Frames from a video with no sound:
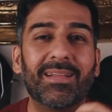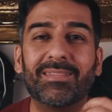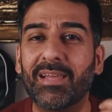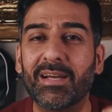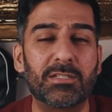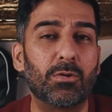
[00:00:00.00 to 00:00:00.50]

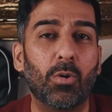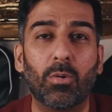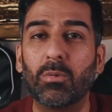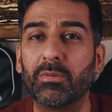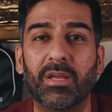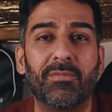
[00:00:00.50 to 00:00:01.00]
And that's
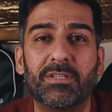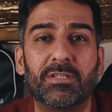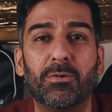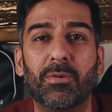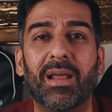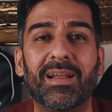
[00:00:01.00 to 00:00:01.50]
all there
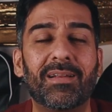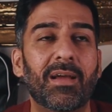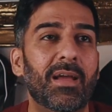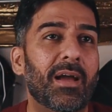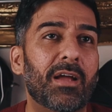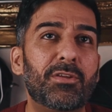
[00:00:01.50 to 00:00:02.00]
is to it.
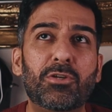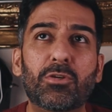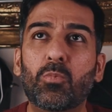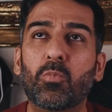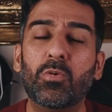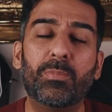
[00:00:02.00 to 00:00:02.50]
And
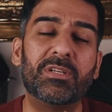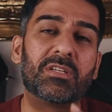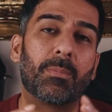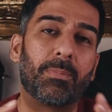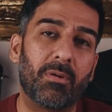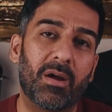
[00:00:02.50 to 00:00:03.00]
you would be
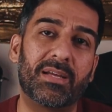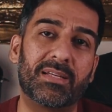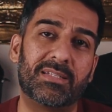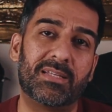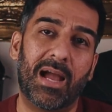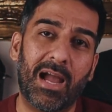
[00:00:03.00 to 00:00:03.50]

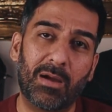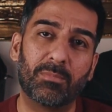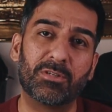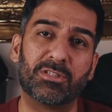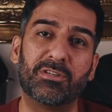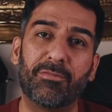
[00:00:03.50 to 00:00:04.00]
surprised how
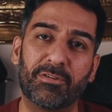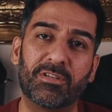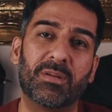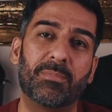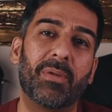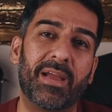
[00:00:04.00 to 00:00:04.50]
much
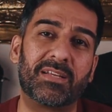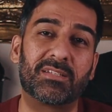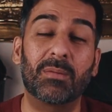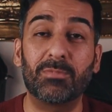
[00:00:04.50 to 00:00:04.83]
difference it makes.